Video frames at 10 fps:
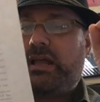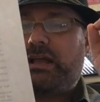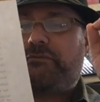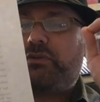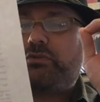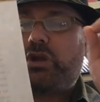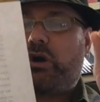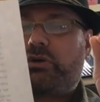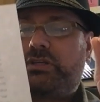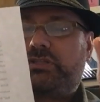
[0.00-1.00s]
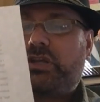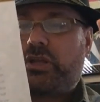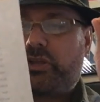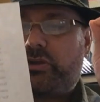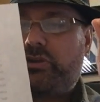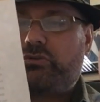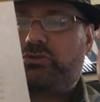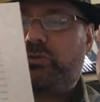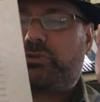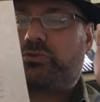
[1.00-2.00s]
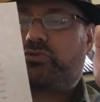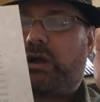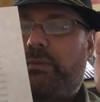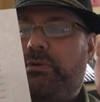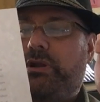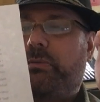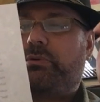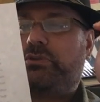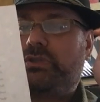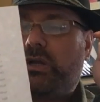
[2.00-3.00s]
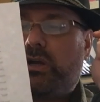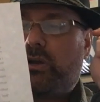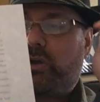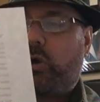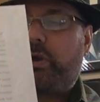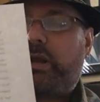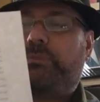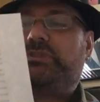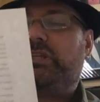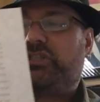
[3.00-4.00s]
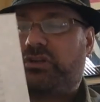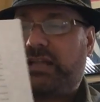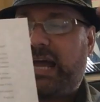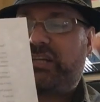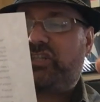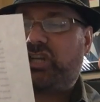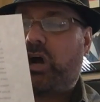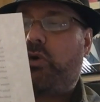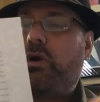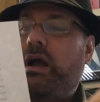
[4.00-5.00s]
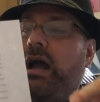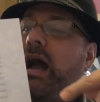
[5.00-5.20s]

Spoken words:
If you noticed your YouTube subscriber numbers going up since your last show,